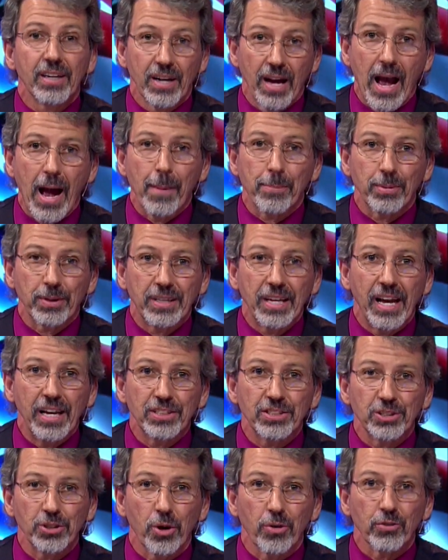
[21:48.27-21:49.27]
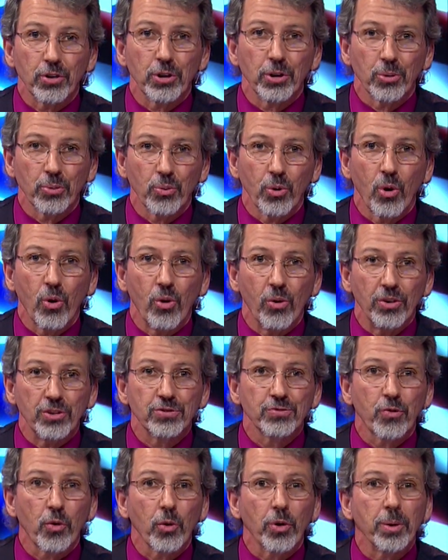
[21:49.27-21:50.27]
application over her role as
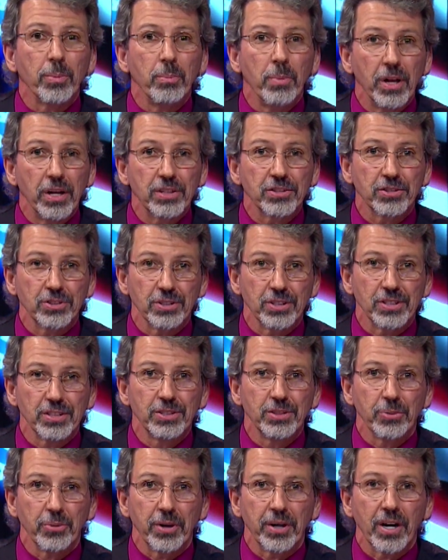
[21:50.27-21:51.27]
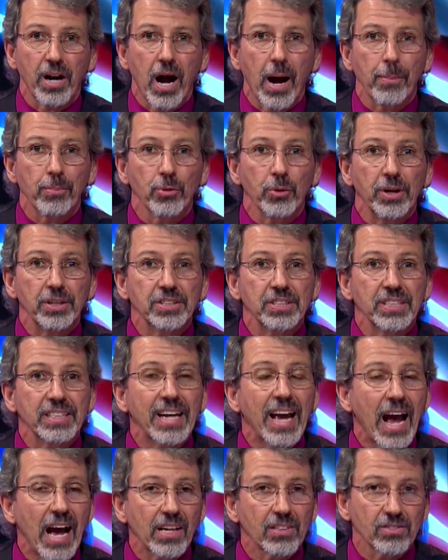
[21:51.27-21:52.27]
foreign minister during Operation
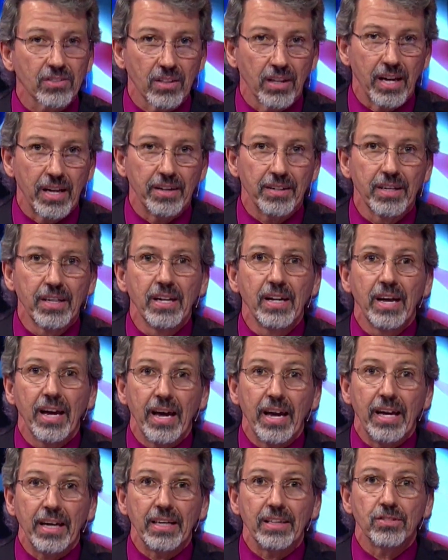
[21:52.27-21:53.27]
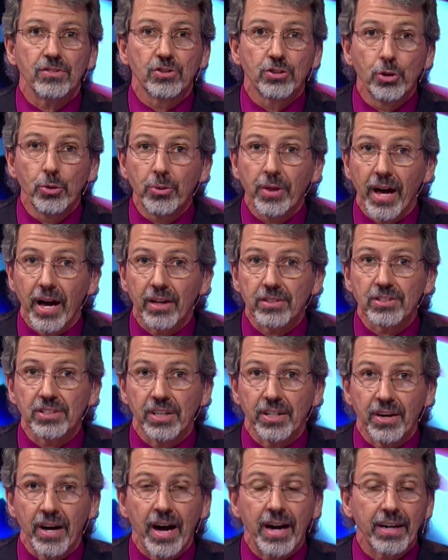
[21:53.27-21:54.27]
Cast Lead, a
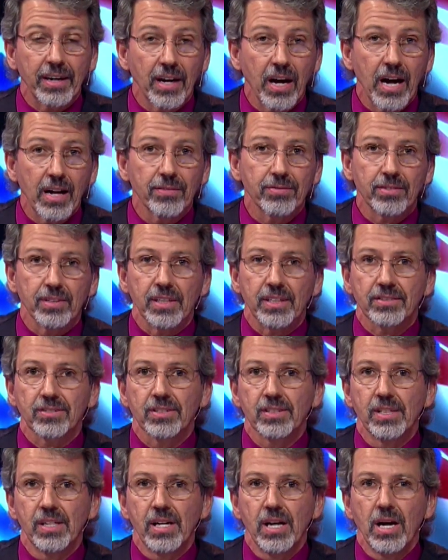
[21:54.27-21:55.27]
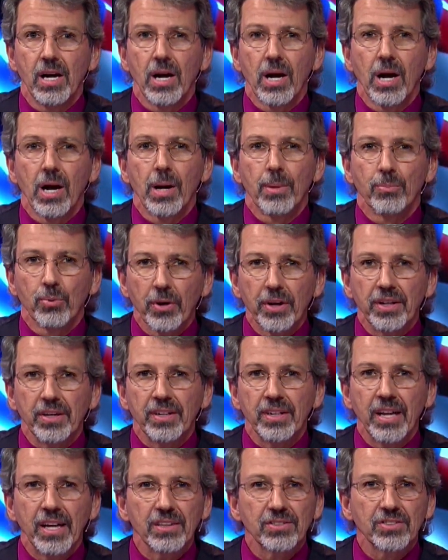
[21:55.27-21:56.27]
2009 conflict.
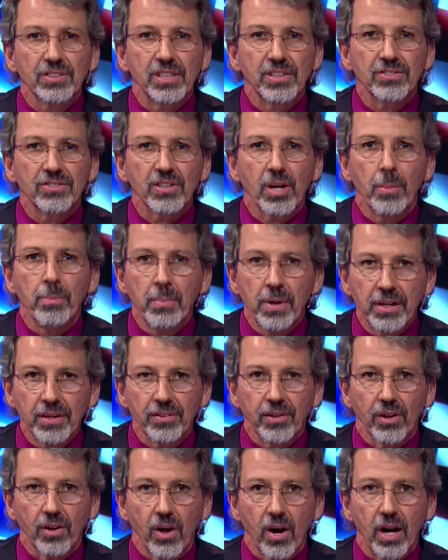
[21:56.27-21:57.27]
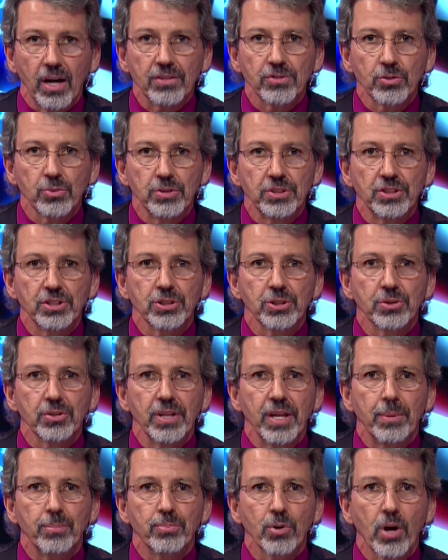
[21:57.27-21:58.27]
Britain has since amended the law to ensure
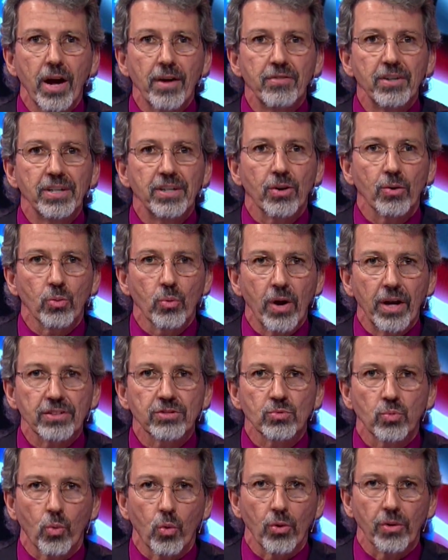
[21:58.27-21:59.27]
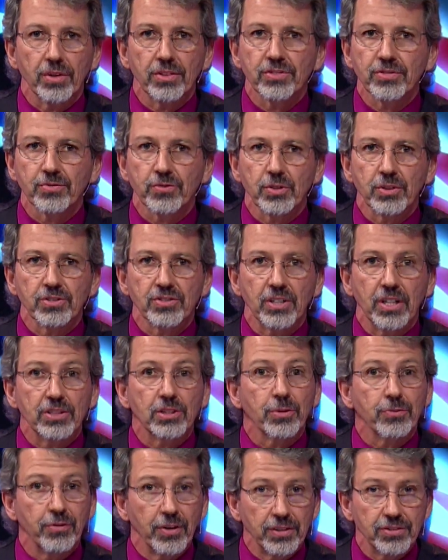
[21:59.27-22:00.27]
that private arrest warrants for such
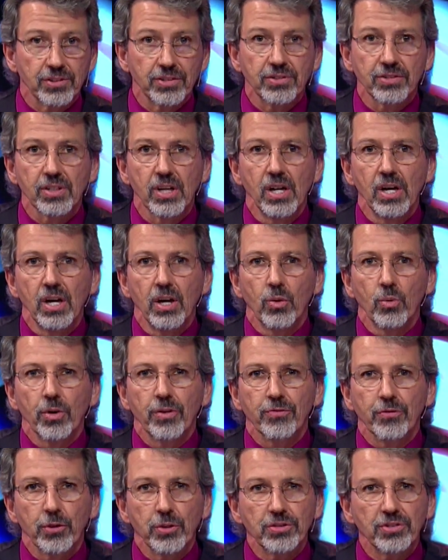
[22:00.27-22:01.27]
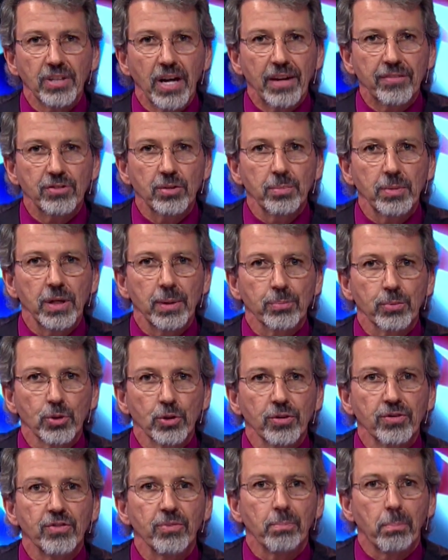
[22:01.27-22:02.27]
offenses would first have to be
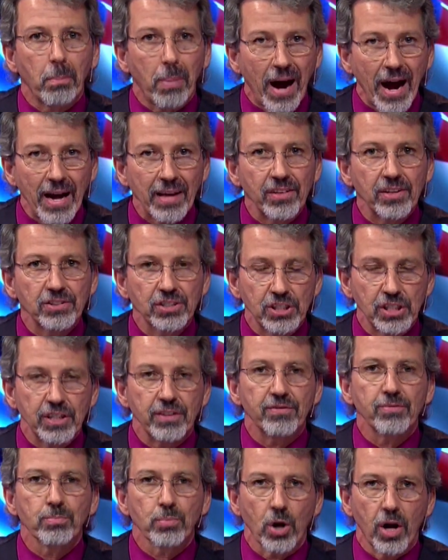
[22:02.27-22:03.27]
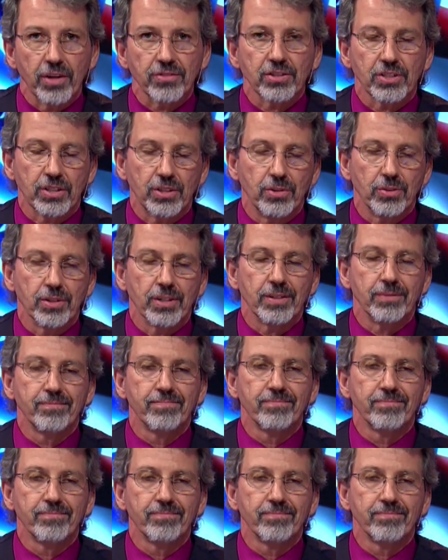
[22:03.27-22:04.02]
approved by the chief prosecutor.